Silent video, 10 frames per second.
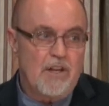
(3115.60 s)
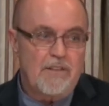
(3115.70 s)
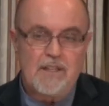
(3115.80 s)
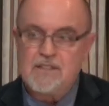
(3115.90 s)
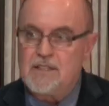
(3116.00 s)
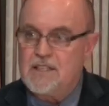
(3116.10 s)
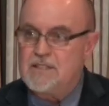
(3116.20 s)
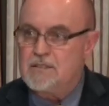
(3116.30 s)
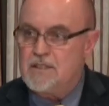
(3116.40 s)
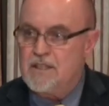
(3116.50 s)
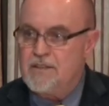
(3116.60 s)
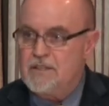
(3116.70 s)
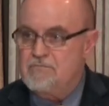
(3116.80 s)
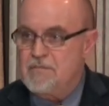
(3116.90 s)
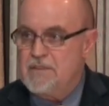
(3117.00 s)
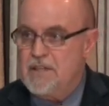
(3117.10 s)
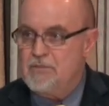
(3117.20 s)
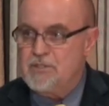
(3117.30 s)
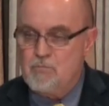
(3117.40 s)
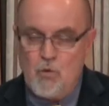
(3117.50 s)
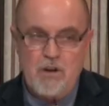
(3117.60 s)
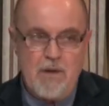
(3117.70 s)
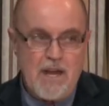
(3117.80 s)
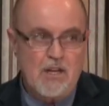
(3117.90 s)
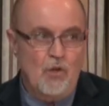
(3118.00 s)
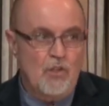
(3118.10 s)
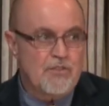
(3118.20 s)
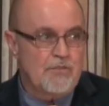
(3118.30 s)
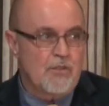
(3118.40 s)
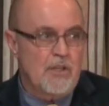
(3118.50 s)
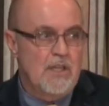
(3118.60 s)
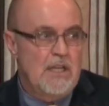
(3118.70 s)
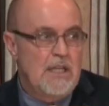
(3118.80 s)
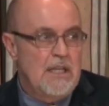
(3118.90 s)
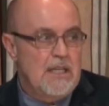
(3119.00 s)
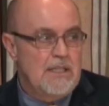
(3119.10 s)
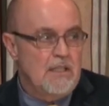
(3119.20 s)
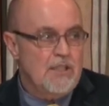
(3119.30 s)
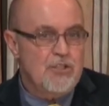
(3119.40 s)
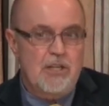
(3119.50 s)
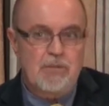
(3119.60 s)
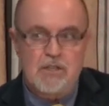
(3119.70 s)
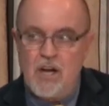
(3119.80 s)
things that I said that was one of my goals for Delta Chamber of